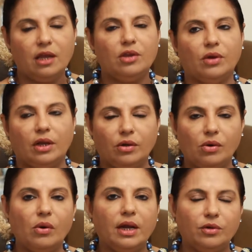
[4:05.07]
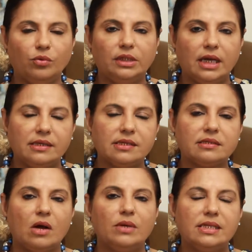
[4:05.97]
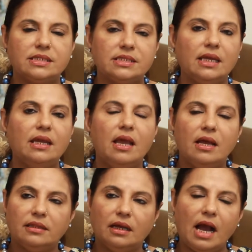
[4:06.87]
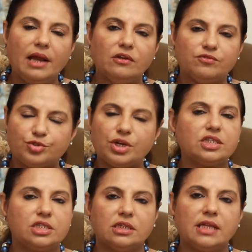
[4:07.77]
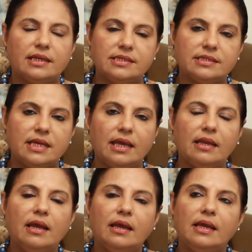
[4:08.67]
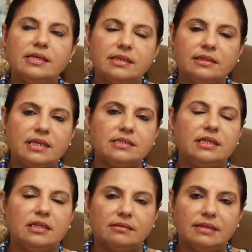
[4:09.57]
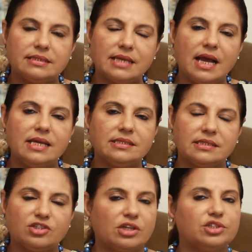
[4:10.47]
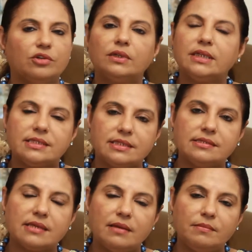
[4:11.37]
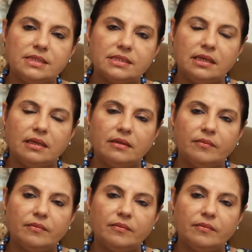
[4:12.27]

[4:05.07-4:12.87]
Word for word: You can go and do the ultrasound and see the kind of structure that is there. Is the testes, the size, the structure of the testes can be seen.